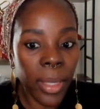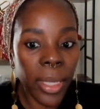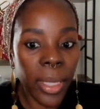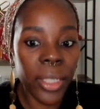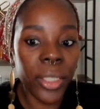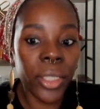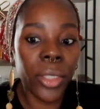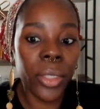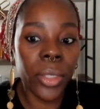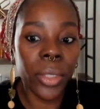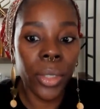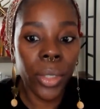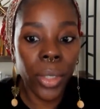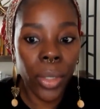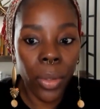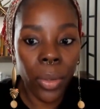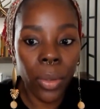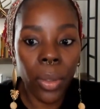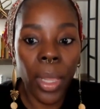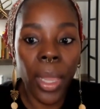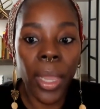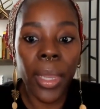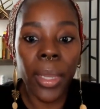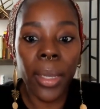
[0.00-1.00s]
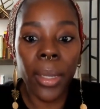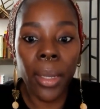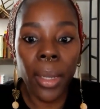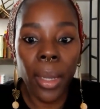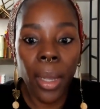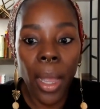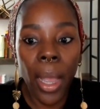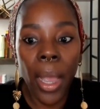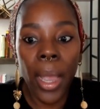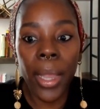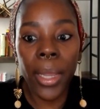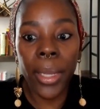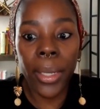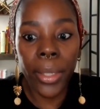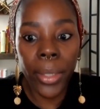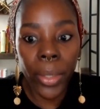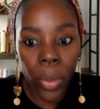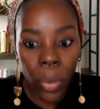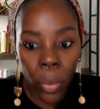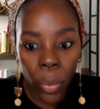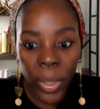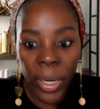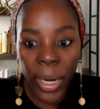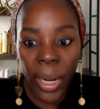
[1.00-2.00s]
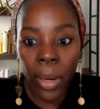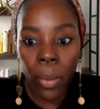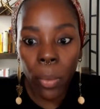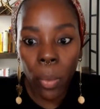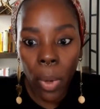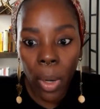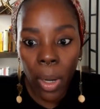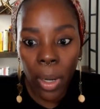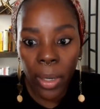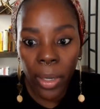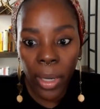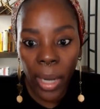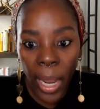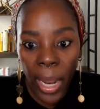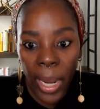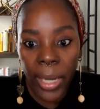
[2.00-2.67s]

They just know, like, I know what I want.